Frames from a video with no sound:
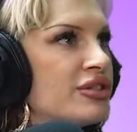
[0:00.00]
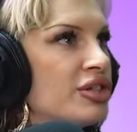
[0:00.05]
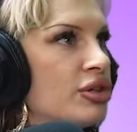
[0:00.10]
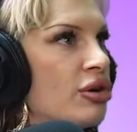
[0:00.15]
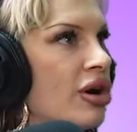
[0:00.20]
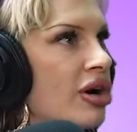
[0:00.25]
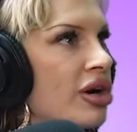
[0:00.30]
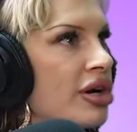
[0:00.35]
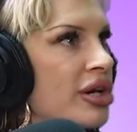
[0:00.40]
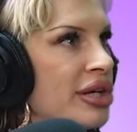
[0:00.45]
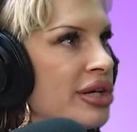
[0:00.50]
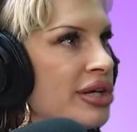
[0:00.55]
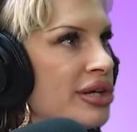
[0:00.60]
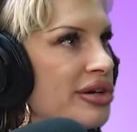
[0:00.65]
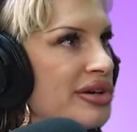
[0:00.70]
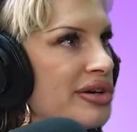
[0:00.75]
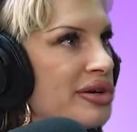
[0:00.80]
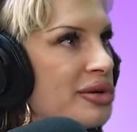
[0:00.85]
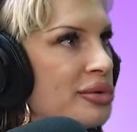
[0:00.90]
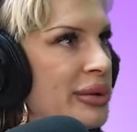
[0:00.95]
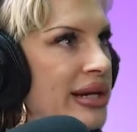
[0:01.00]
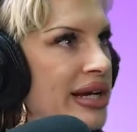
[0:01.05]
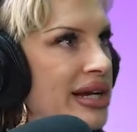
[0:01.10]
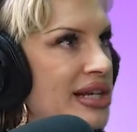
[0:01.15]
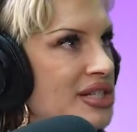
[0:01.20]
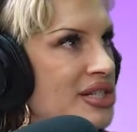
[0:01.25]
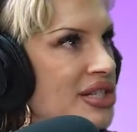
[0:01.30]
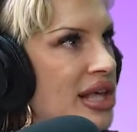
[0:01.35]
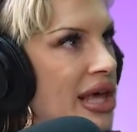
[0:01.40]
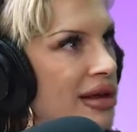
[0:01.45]
too hard at you
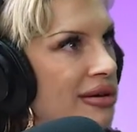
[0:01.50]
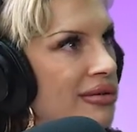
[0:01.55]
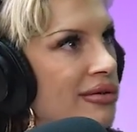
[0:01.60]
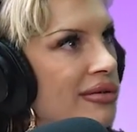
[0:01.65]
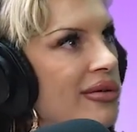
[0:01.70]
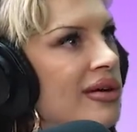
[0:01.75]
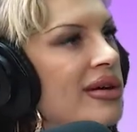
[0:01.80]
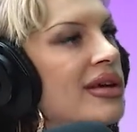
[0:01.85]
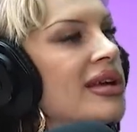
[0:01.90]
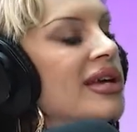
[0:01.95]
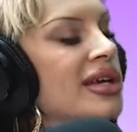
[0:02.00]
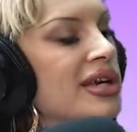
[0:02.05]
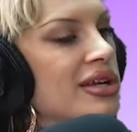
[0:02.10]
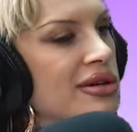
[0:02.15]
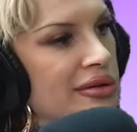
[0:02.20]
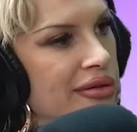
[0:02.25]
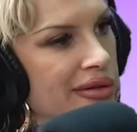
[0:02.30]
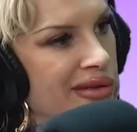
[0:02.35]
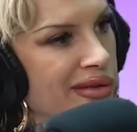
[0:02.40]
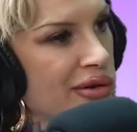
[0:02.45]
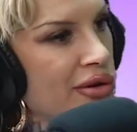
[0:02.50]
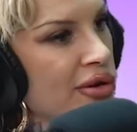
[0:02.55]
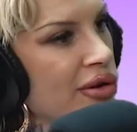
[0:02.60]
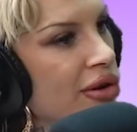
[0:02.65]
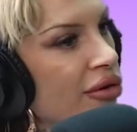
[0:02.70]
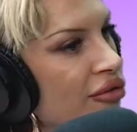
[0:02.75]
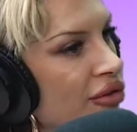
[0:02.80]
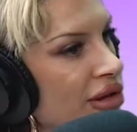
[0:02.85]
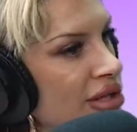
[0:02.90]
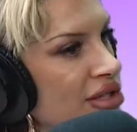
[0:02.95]
because they don't, you know, then the
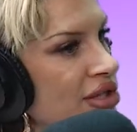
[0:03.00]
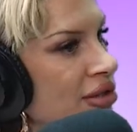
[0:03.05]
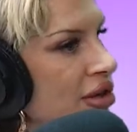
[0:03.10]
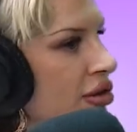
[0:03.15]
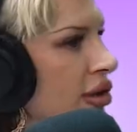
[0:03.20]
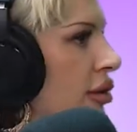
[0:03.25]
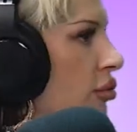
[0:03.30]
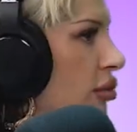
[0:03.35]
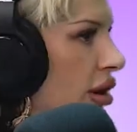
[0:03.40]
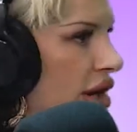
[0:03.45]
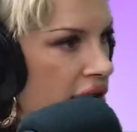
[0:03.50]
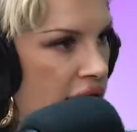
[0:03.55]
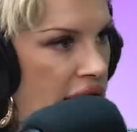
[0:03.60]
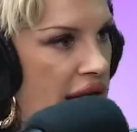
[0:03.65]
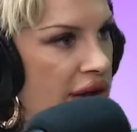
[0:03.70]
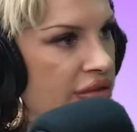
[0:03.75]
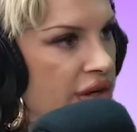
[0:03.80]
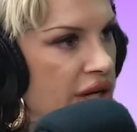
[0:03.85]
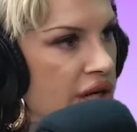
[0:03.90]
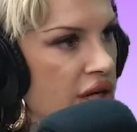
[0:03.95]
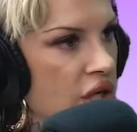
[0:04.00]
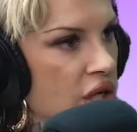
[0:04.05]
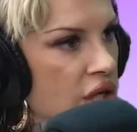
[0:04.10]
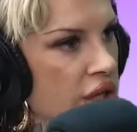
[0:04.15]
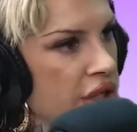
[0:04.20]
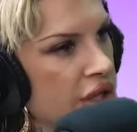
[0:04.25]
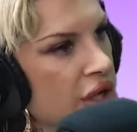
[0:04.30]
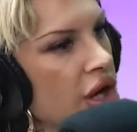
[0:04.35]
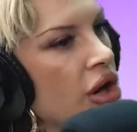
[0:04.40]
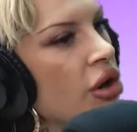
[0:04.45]
girlfriends are like, why are you laughing at her?
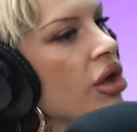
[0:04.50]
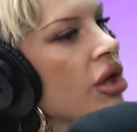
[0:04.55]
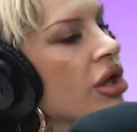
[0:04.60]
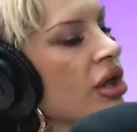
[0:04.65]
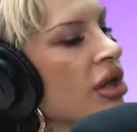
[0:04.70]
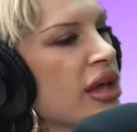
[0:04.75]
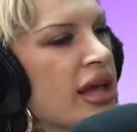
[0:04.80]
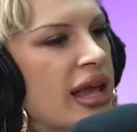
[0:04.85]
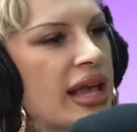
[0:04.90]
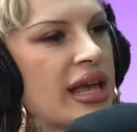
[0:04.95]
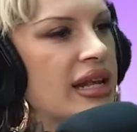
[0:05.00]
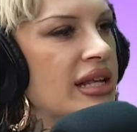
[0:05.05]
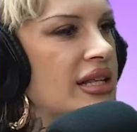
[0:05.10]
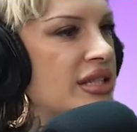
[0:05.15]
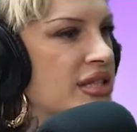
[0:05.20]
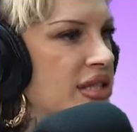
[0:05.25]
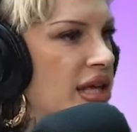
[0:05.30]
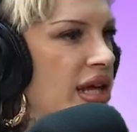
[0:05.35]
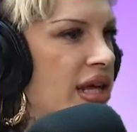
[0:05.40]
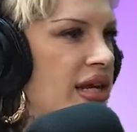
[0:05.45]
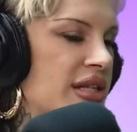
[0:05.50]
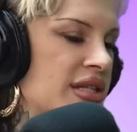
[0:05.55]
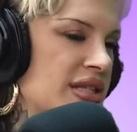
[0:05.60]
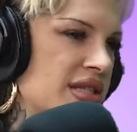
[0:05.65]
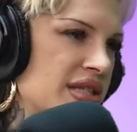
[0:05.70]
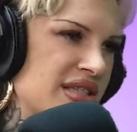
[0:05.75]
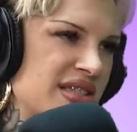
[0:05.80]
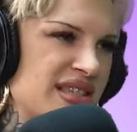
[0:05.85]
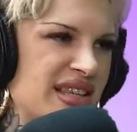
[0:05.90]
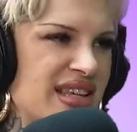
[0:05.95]
You know? And it's then
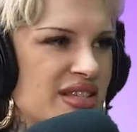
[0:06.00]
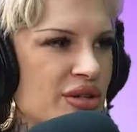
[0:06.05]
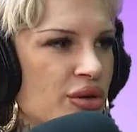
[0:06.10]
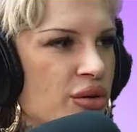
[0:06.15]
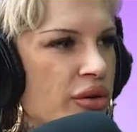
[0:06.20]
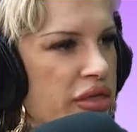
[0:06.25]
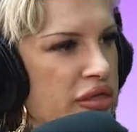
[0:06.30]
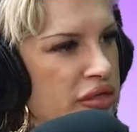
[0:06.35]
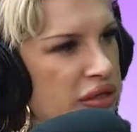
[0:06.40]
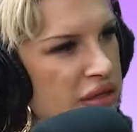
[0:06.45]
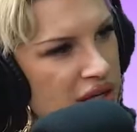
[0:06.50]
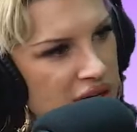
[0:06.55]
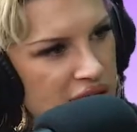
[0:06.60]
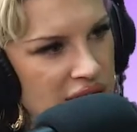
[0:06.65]
it's, it's a whole thing.